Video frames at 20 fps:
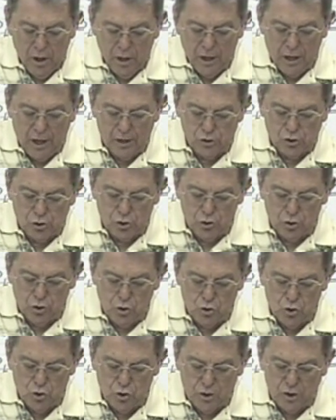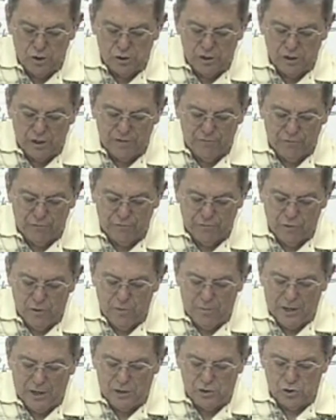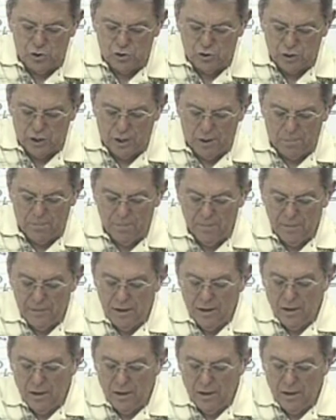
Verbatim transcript: Constitution, and several Freemasons helped